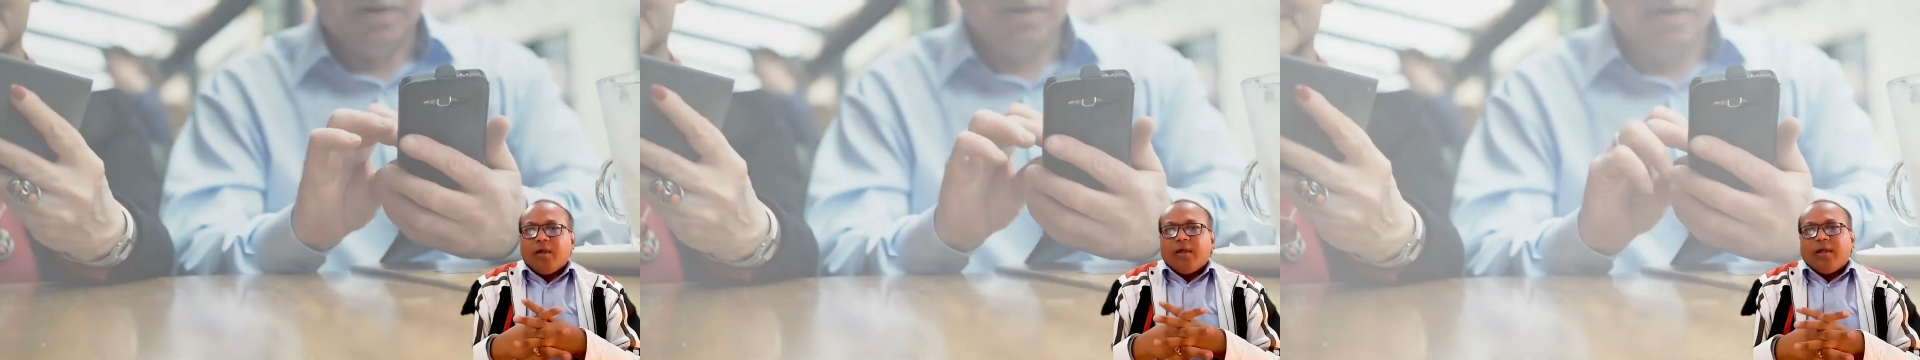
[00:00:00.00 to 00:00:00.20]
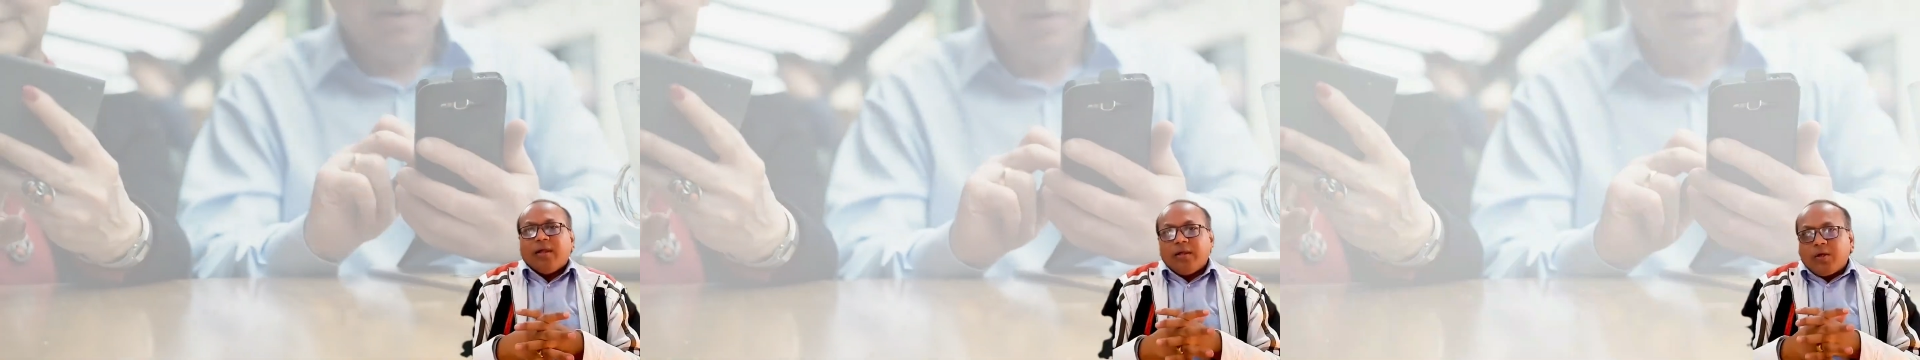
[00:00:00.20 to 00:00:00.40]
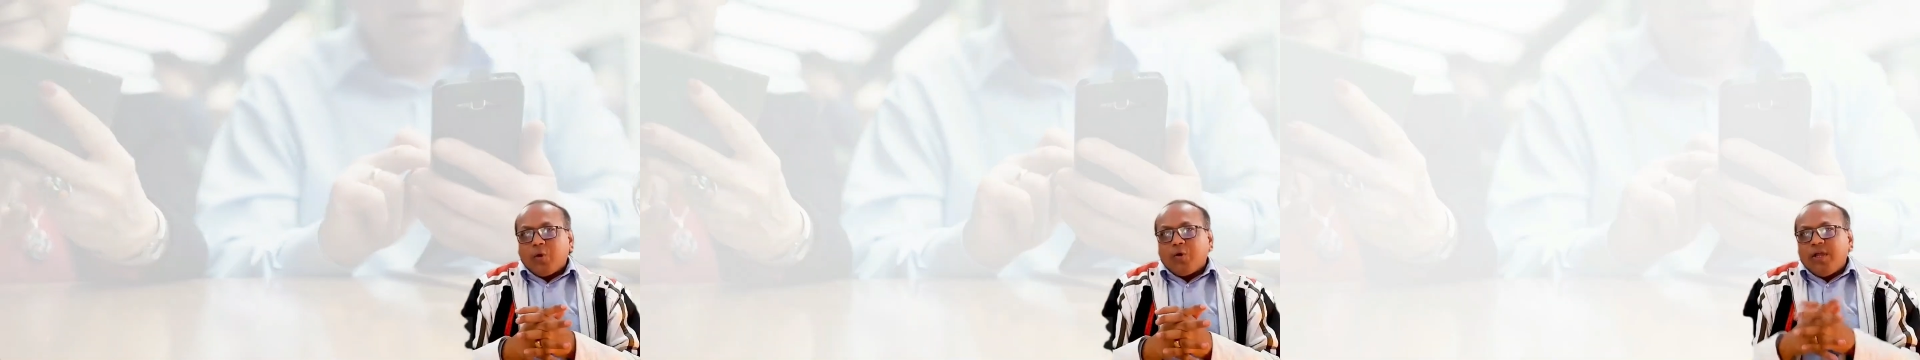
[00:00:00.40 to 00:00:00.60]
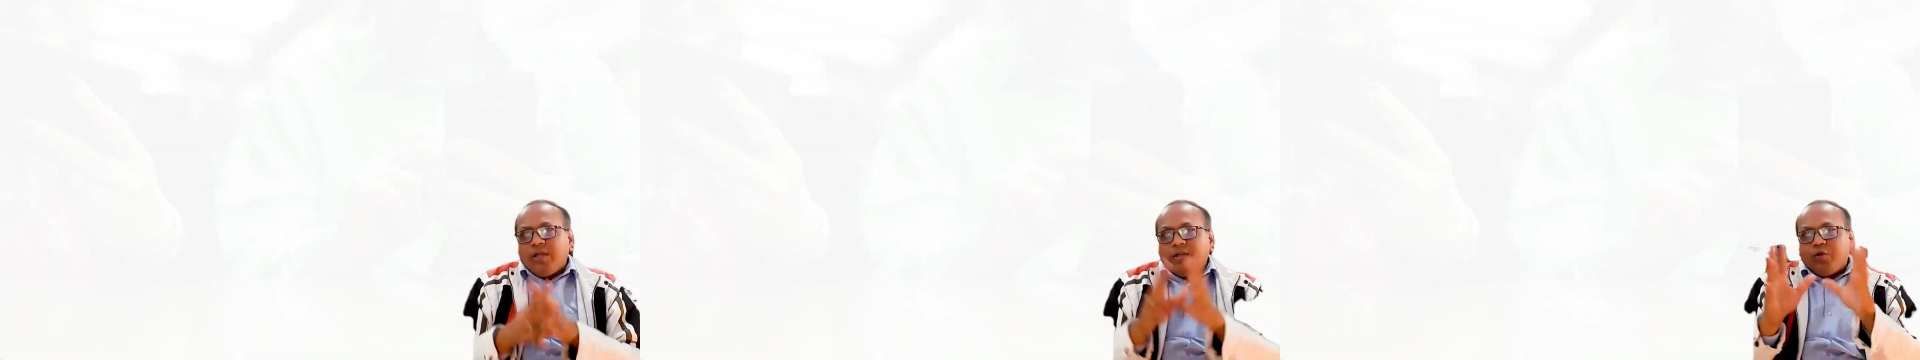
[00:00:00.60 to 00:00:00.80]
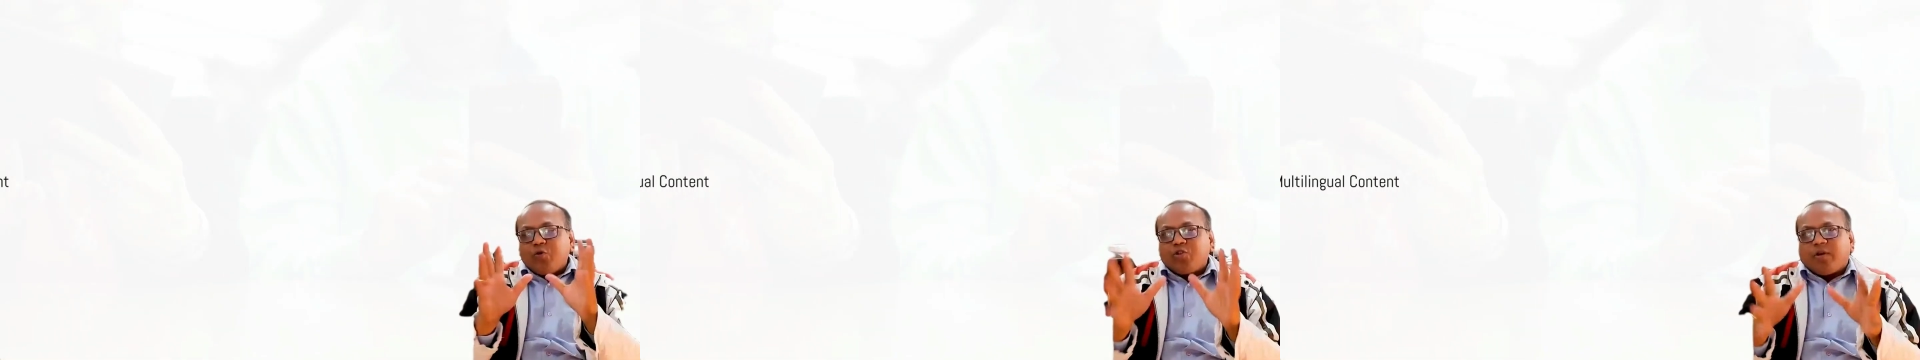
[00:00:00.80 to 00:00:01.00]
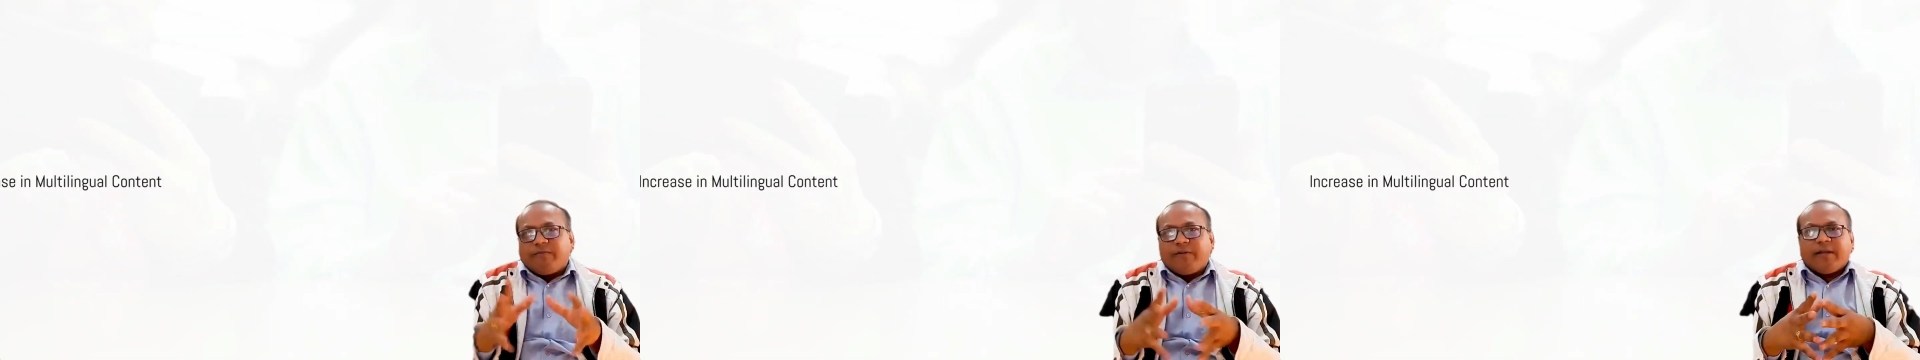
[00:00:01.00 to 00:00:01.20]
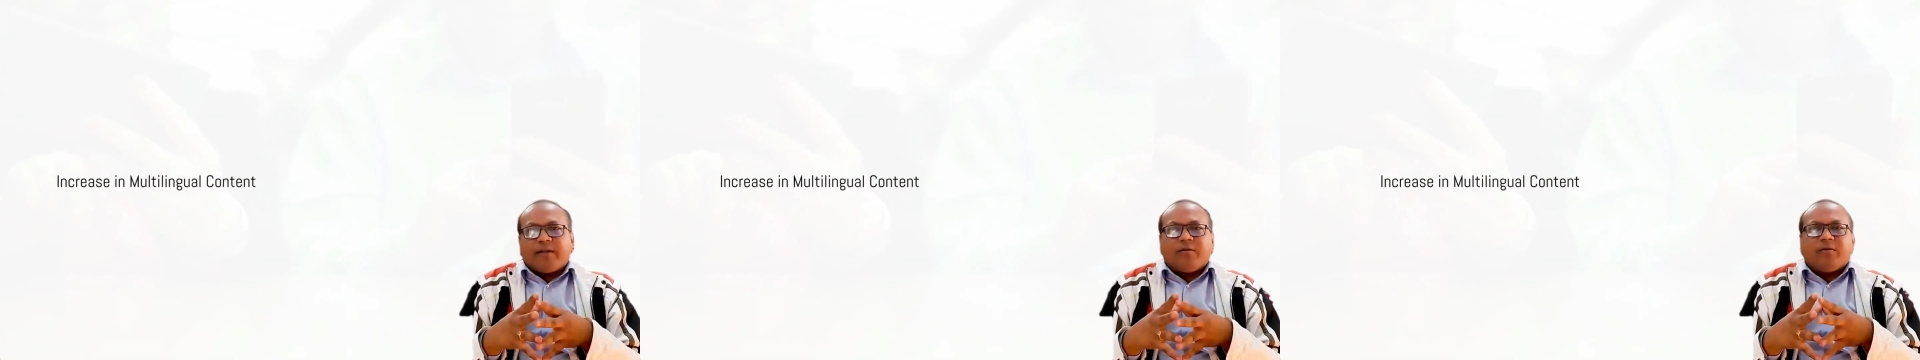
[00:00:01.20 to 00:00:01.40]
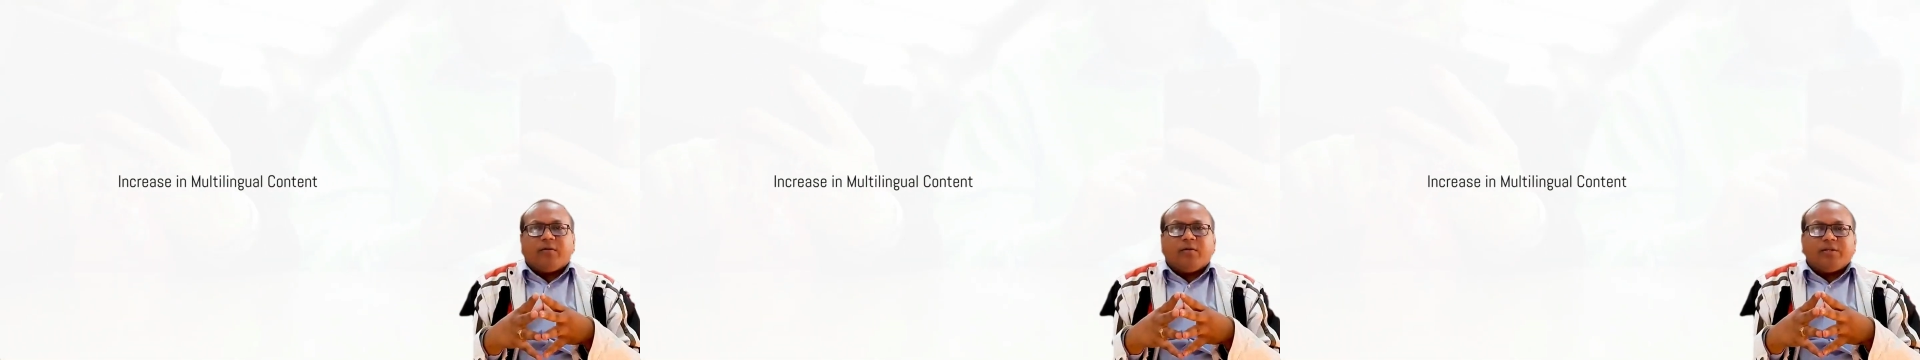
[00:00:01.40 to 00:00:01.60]
including use of
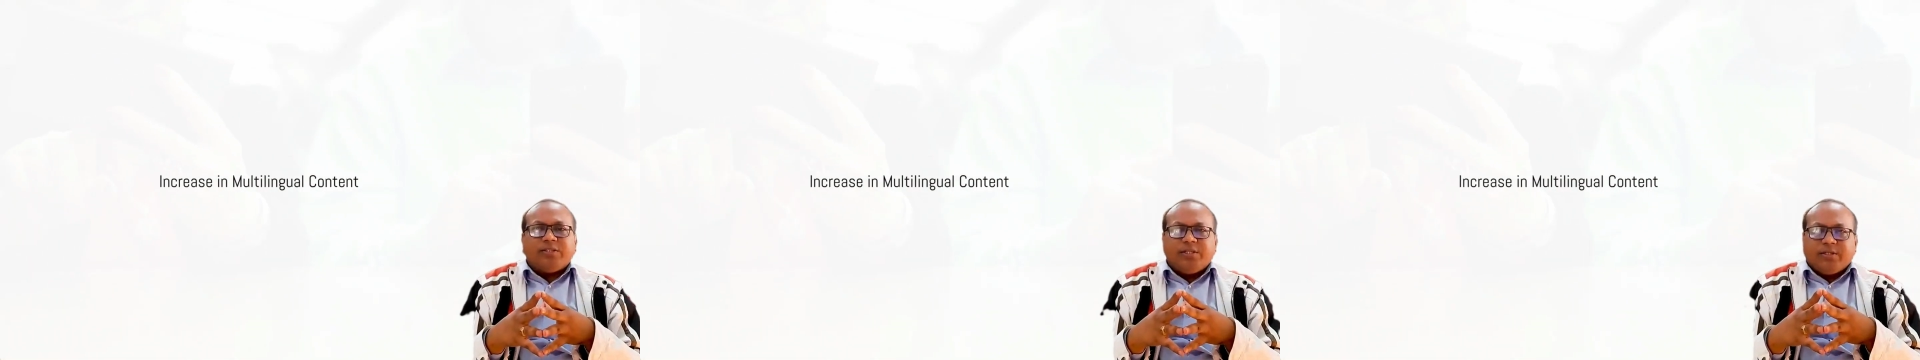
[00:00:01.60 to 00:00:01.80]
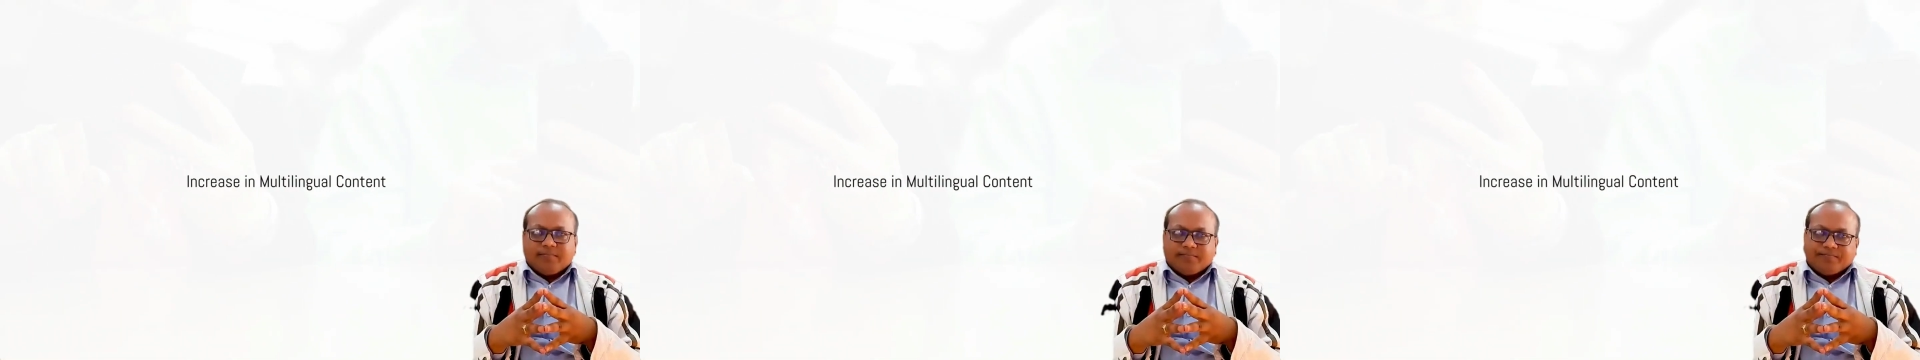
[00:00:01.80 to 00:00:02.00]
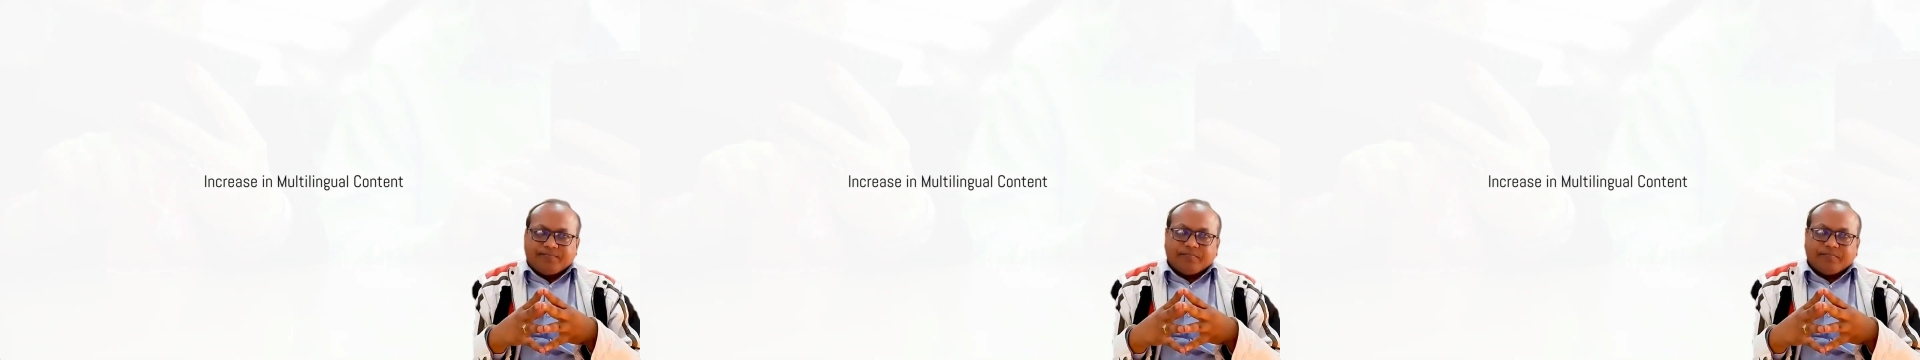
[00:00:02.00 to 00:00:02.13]
technology,